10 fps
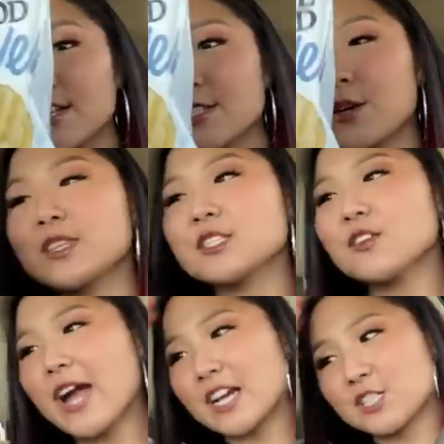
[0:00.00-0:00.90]
So these are
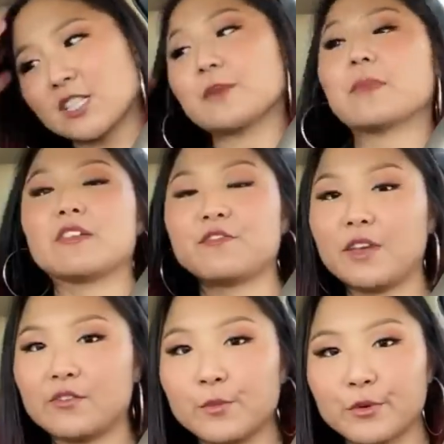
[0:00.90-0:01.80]
actually like my
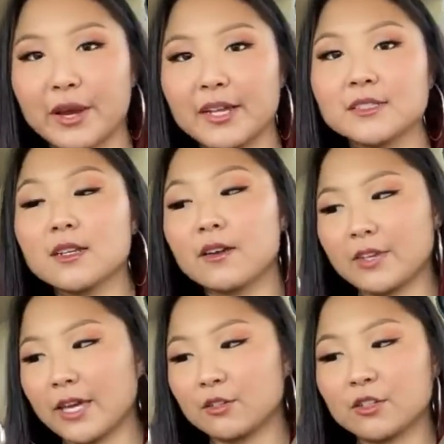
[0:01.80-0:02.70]
favorite brand of
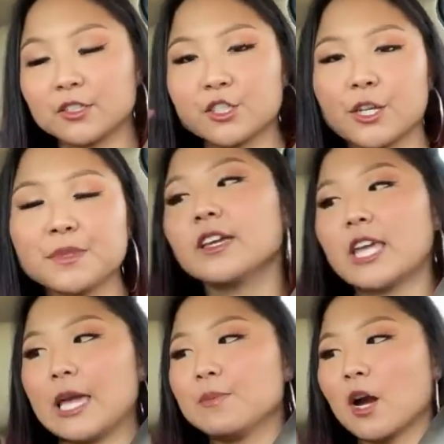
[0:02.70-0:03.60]
kettle cooked chips.
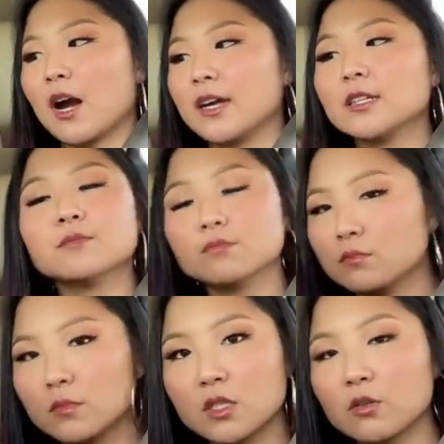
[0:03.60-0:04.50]
Cape Cod.
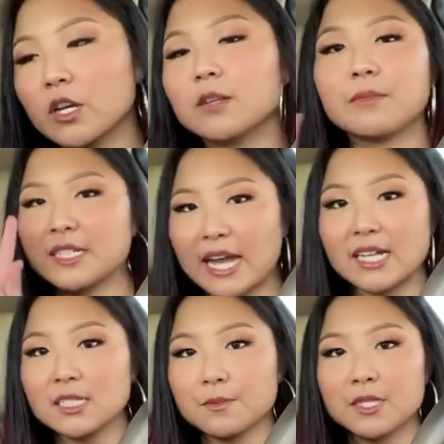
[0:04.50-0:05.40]
So good. My dad is
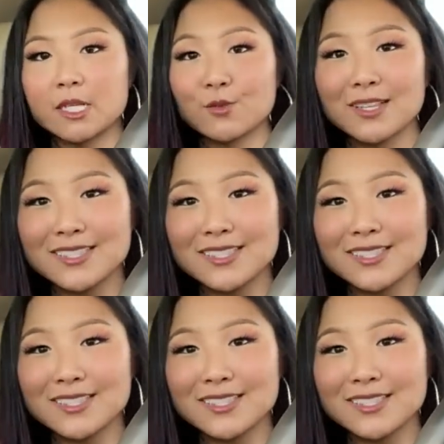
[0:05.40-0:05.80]
obsessed with these.